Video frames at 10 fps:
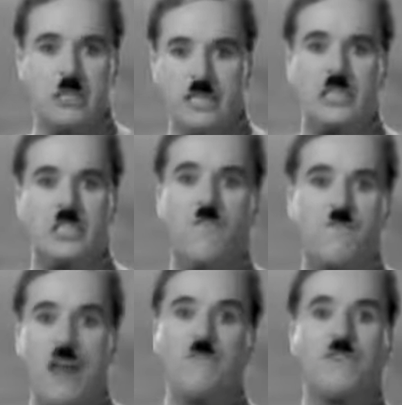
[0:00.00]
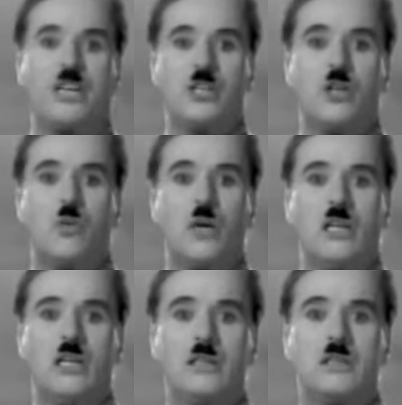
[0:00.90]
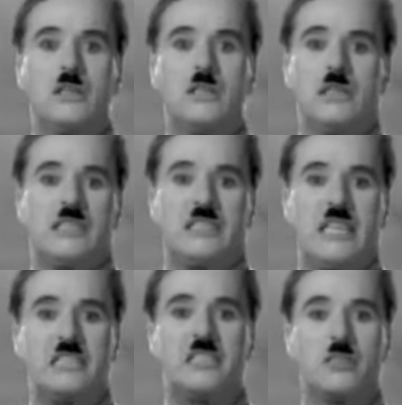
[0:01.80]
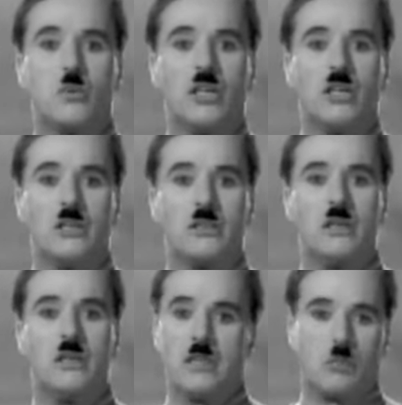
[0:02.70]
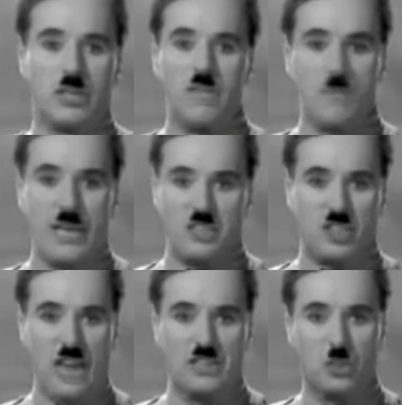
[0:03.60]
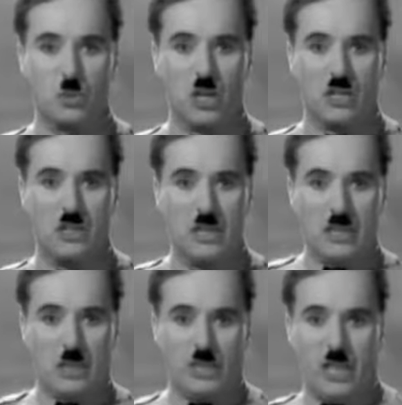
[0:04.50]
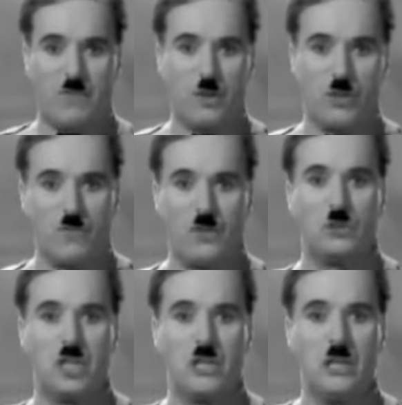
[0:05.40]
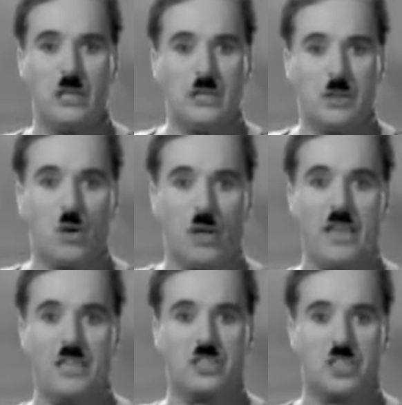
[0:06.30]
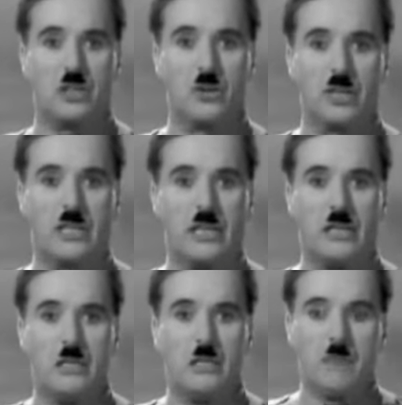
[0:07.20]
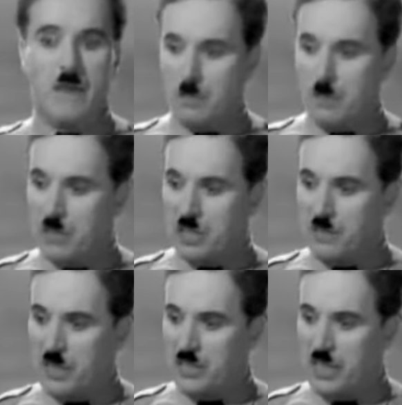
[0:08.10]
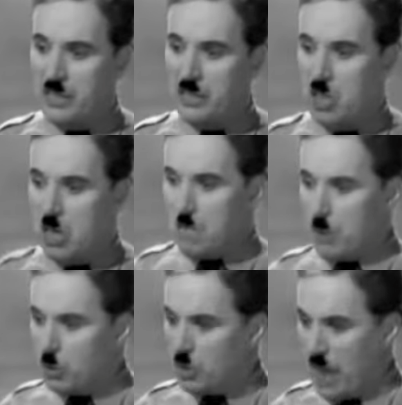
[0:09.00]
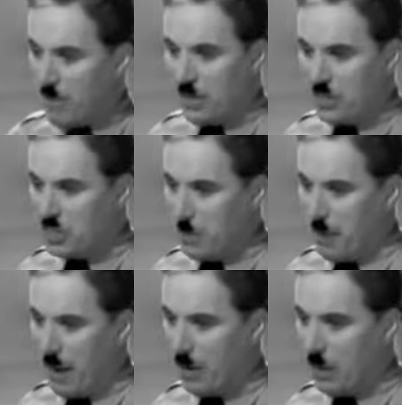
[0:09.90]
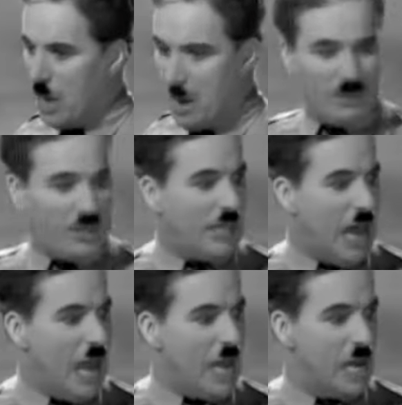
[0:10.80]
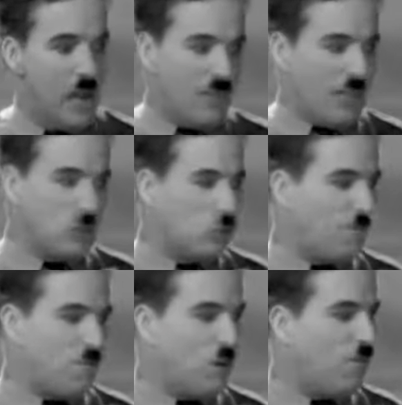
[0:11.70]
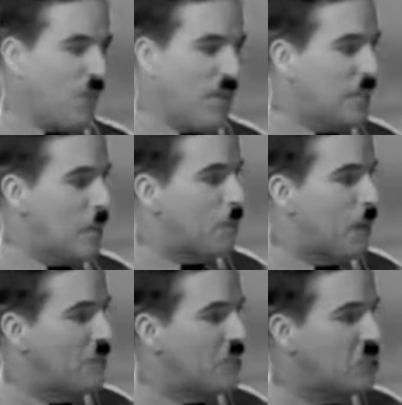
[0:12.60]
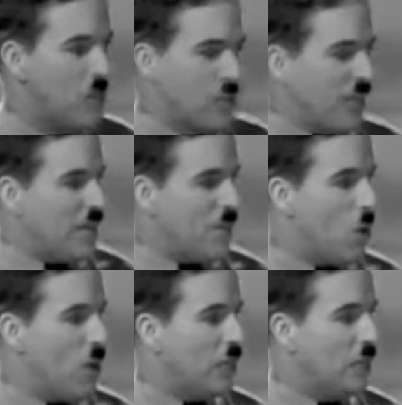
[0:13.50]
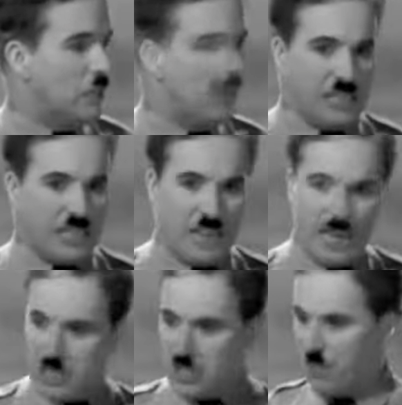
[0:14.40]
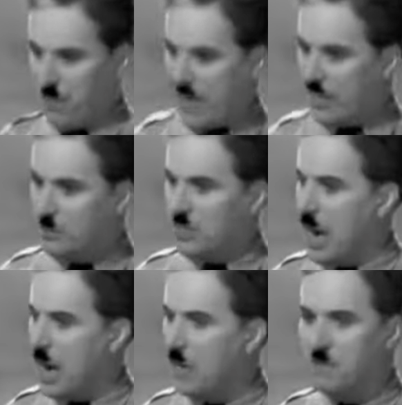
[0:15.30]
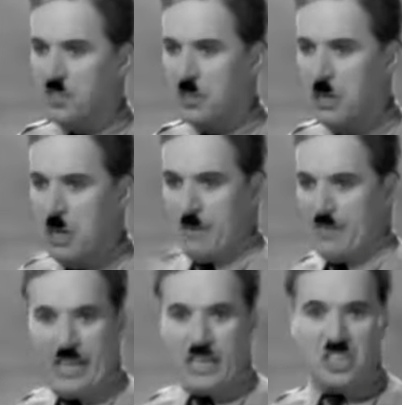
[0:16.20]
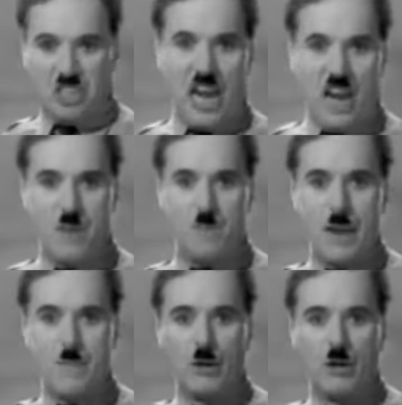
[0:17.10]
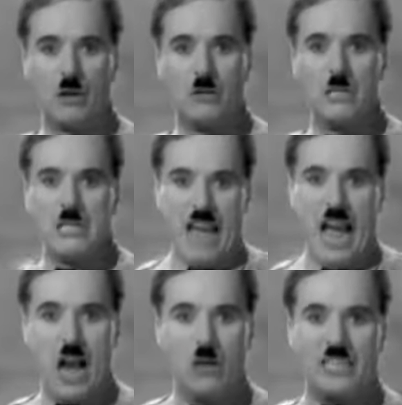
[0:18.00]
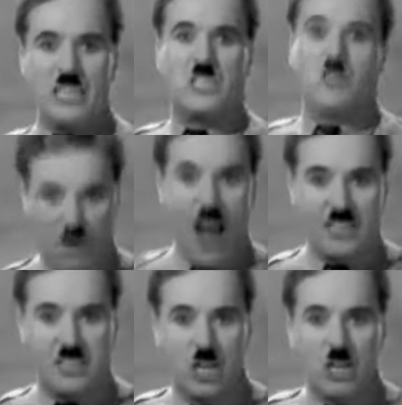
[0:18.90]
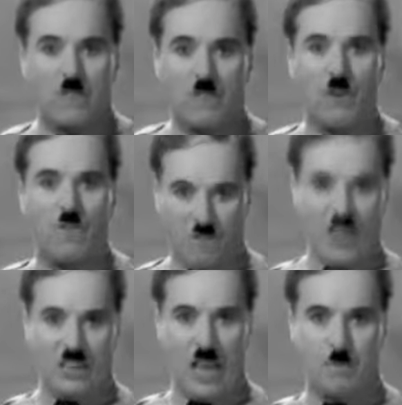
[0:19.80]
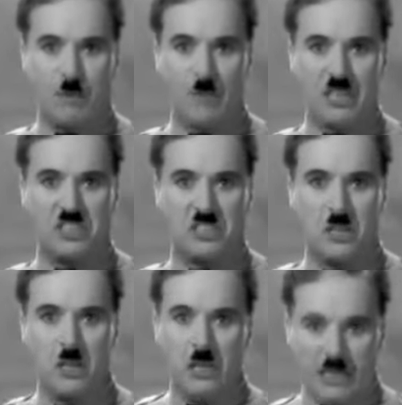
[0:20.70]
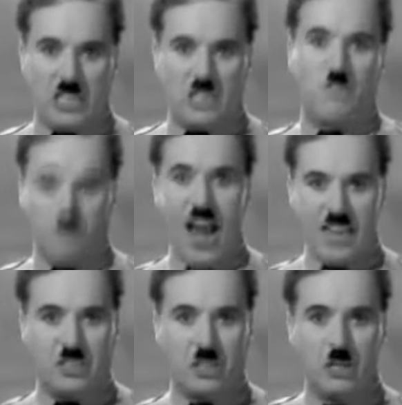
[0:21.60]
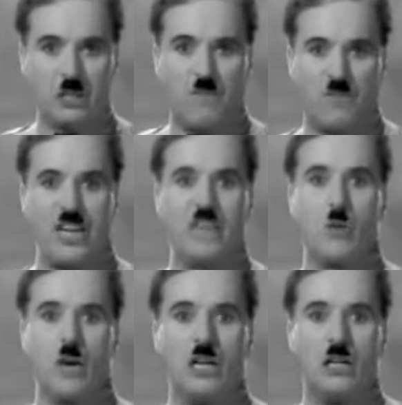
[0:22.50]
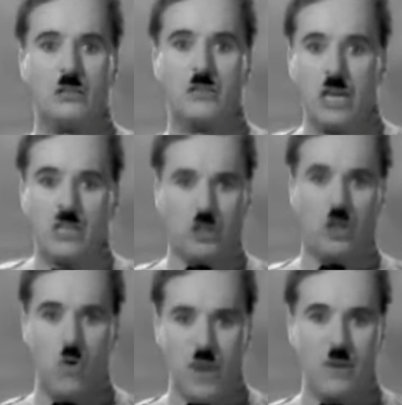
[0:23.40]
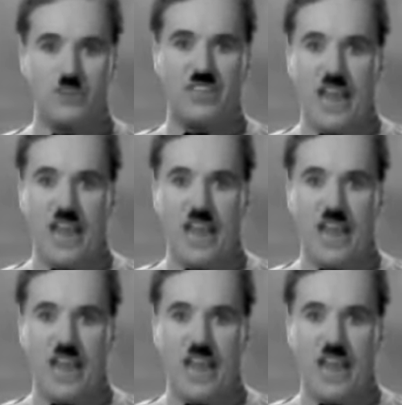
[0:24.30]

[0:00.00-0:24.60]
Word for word: Let us fight for a new world, a decent world that will give men a chance to work, that will give youth a future and old age a security. By the promise of these things, brutes have risen to power, but they lie. They do not fulfill that promise. They never will. Dictators free themselves, but they enslave the people. Now let us fight to fulfill that promise. Let us fight to free the world, to do away with